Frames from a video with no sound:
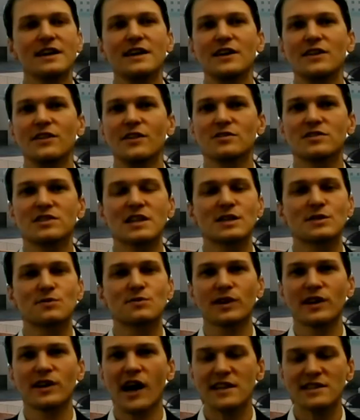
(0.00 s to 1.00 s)
Those things were
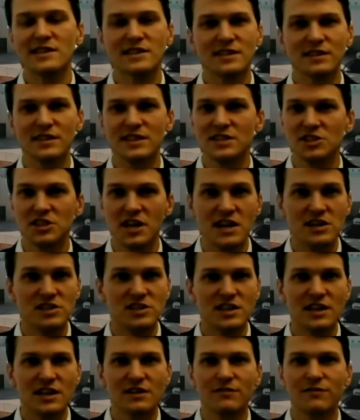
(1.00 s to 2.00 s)
constantly
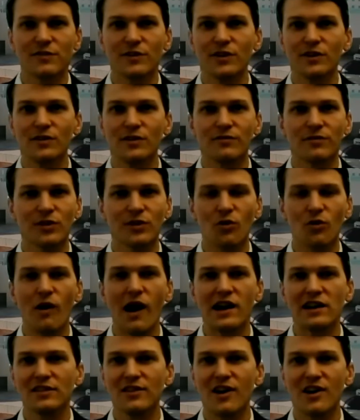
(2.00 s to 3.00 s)
changing for
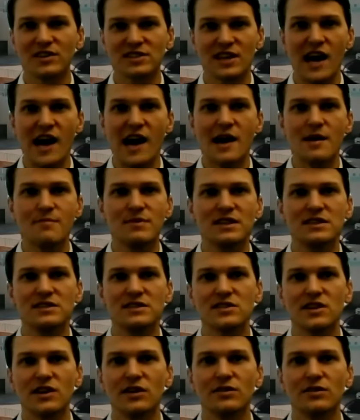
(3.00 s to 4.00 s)
quite a long time. And
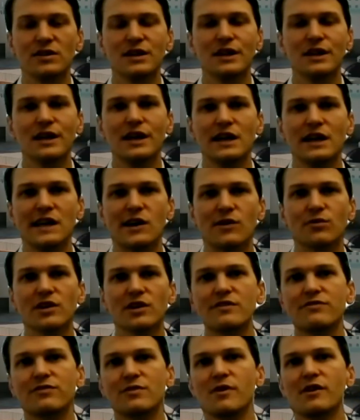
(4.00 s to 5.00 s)
so,
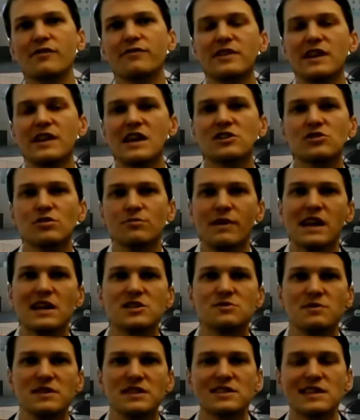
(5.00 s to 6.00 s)
really from a financial
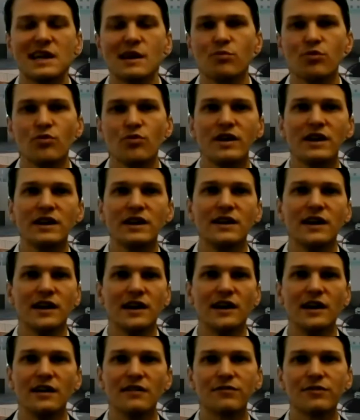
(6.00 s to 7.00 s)
management standpoint,
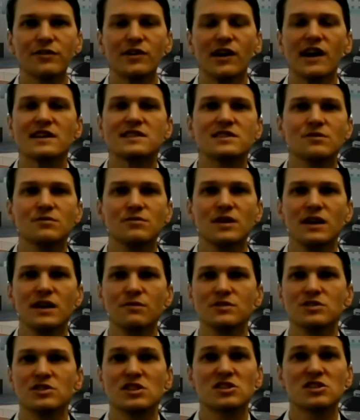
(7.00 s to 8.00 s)
for us, it
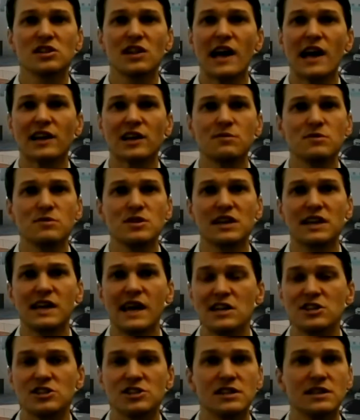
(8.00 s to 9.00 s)
was just a lot of
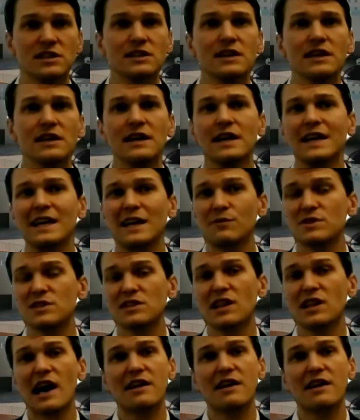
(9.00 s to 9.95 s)
communication. It was a lot of